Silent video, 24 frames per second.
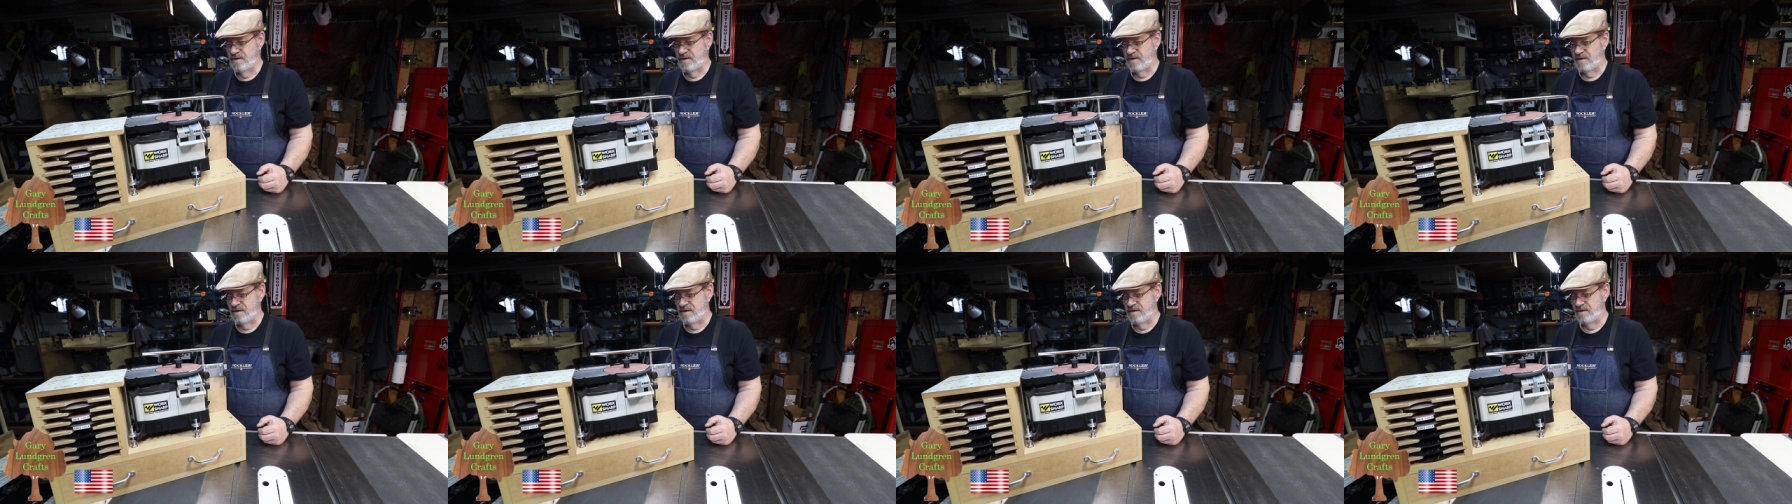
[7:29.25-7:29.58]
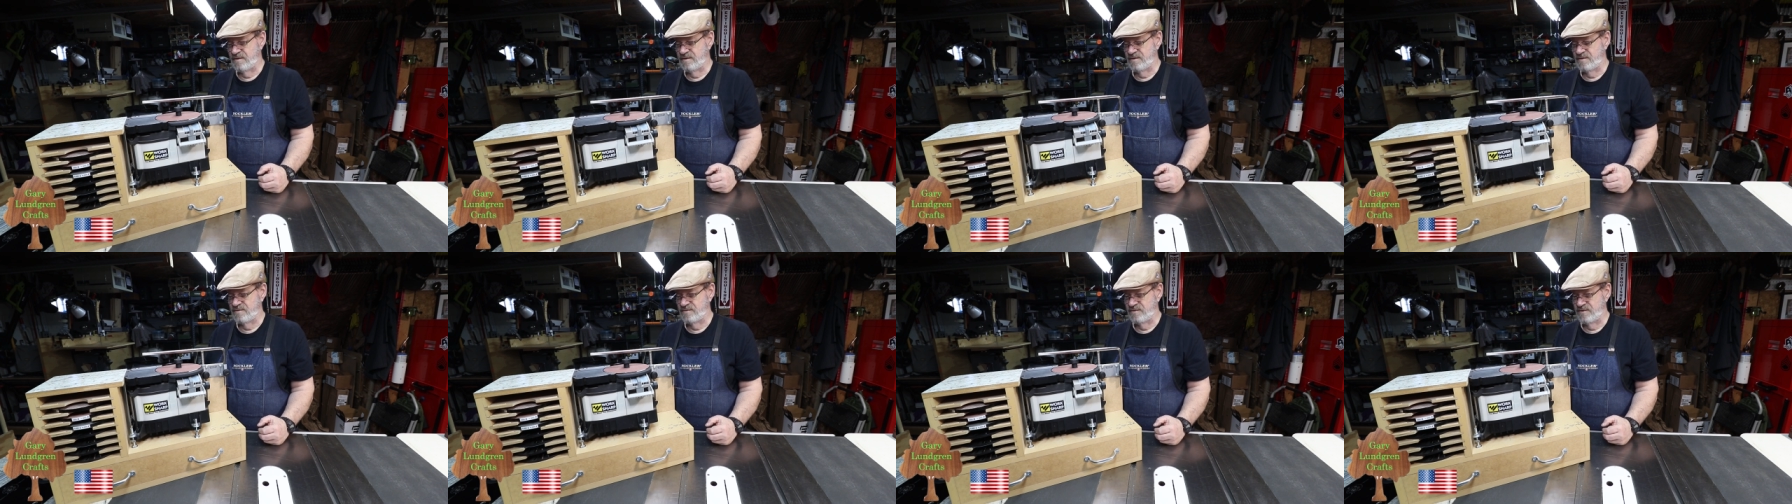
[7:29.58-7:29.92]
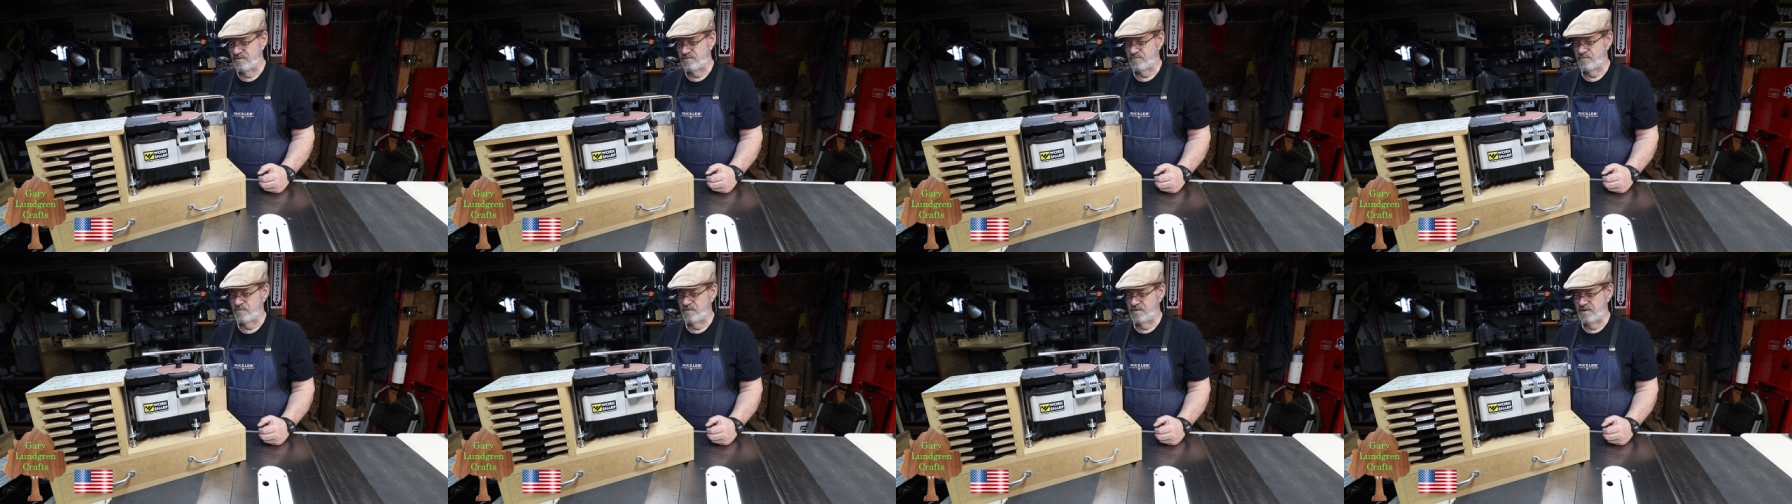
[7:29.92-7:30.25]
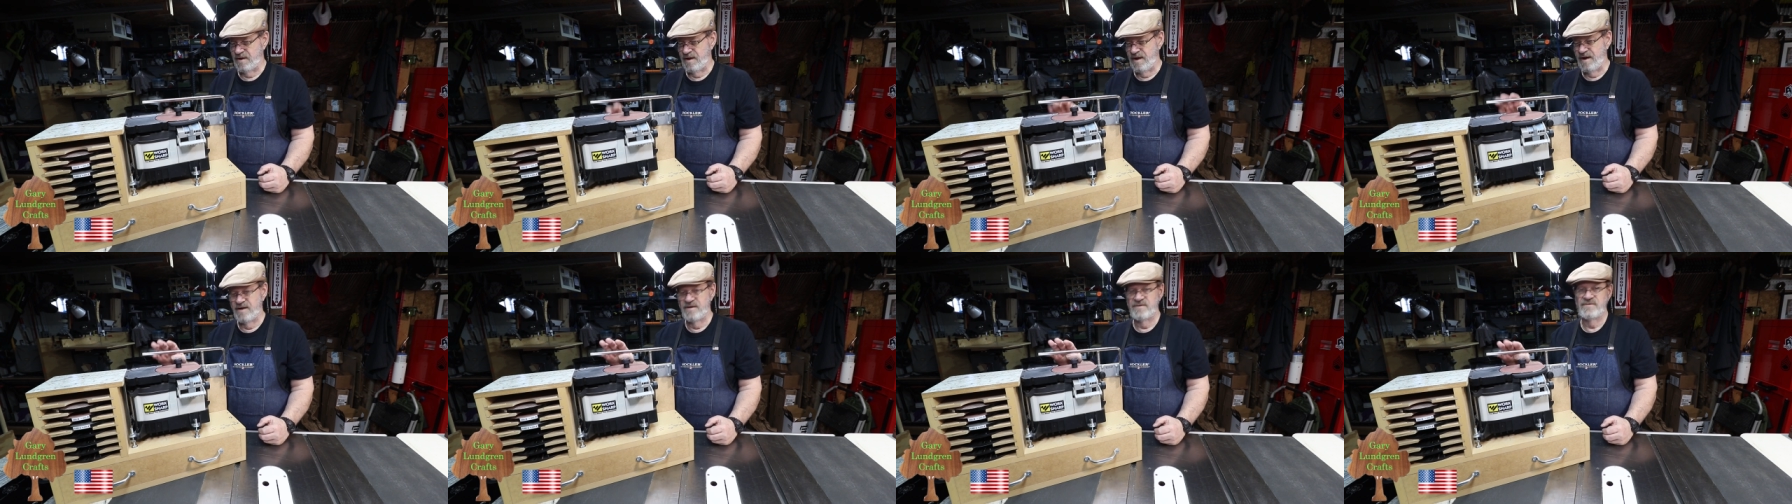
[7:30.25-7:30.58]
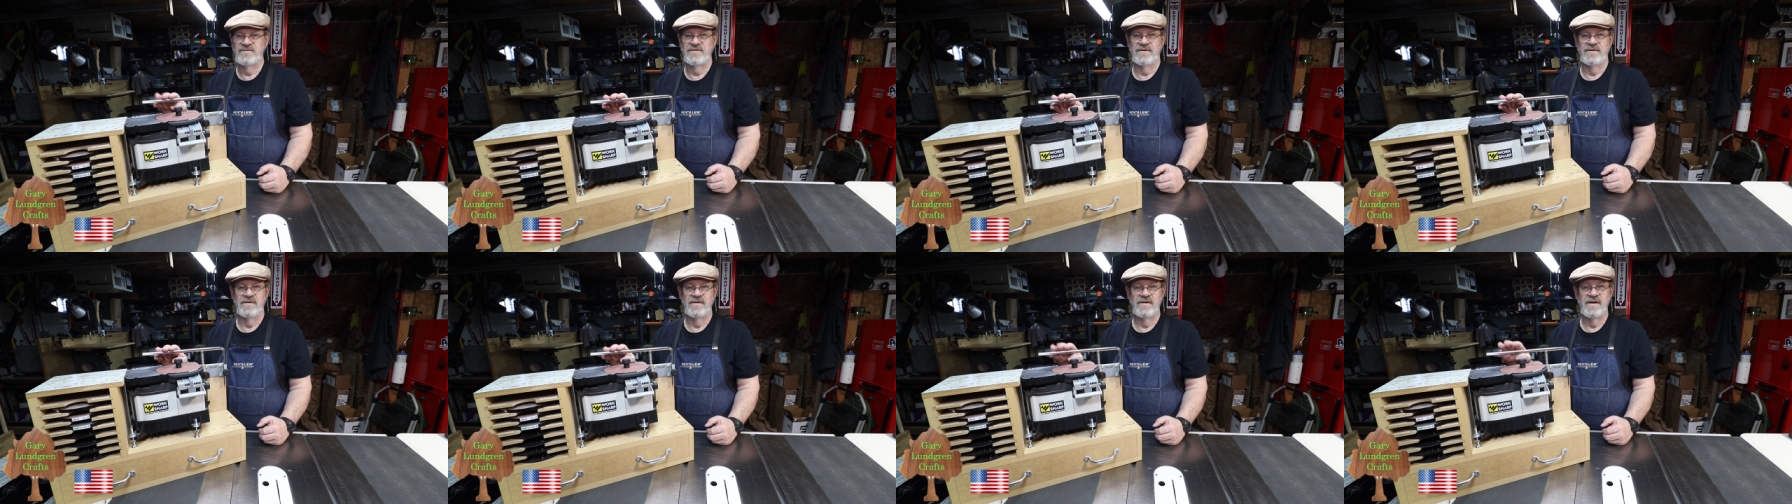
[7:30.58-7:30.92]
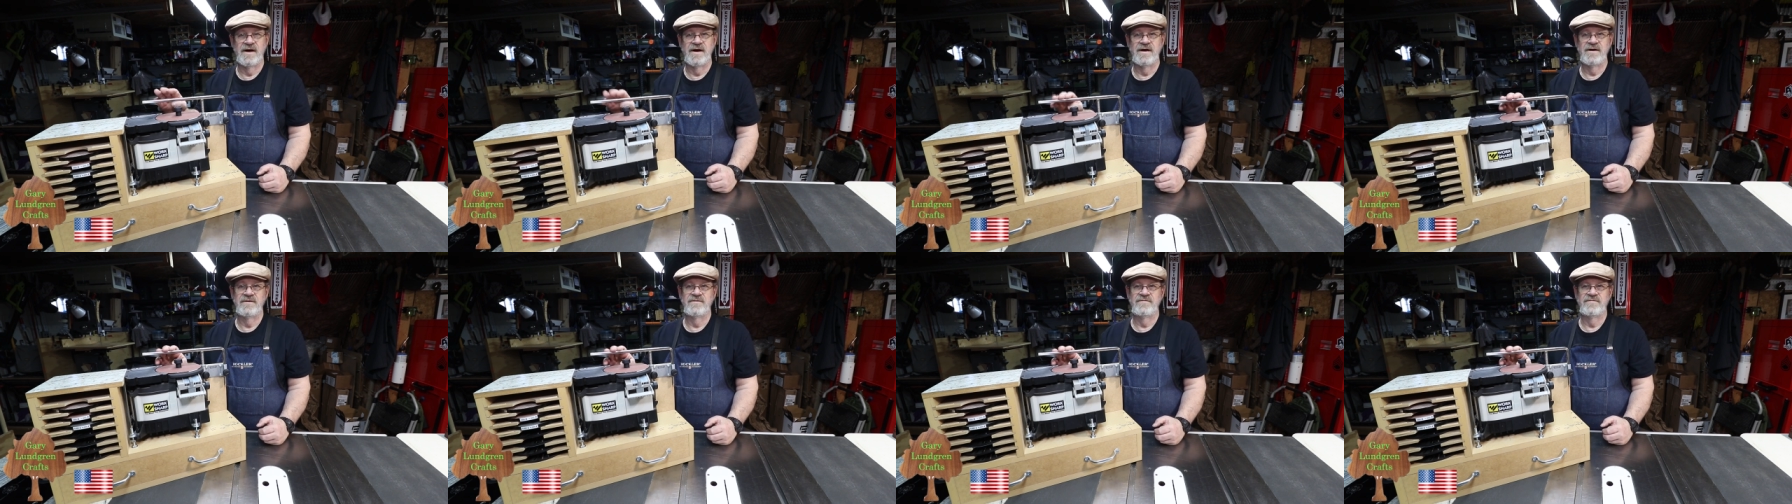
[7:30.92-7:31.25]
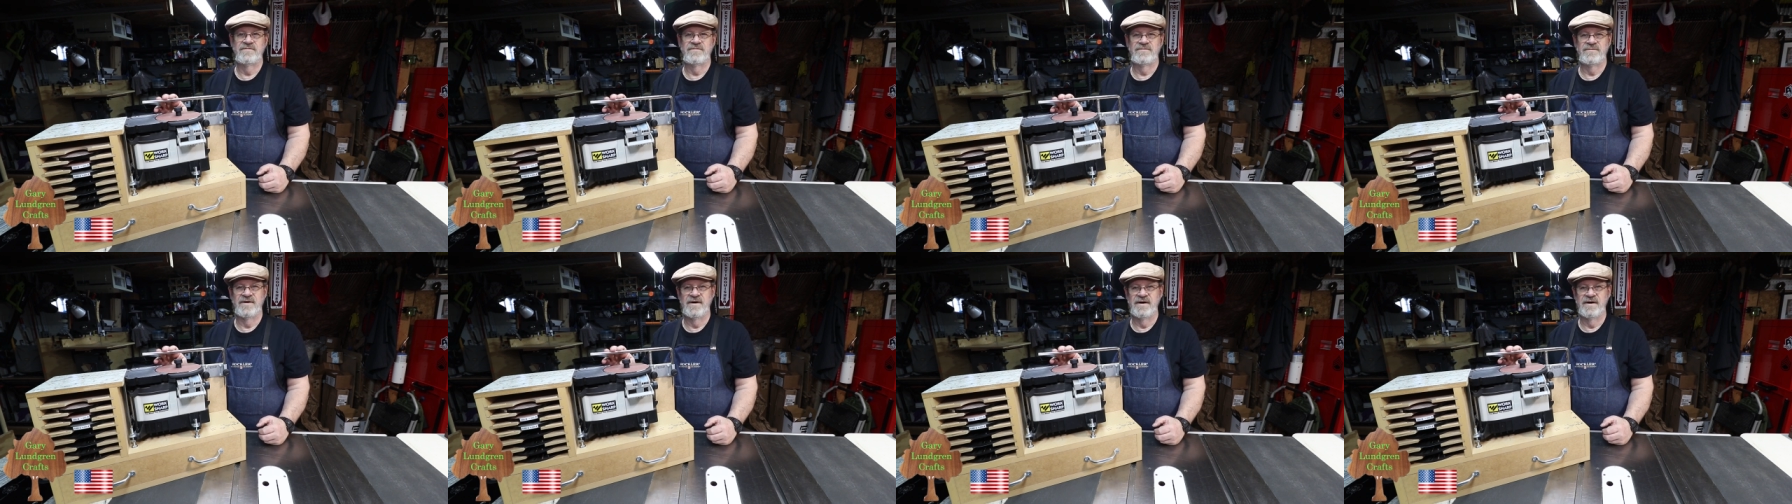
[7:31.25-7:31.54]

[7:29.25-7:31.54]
and this really adds a lot of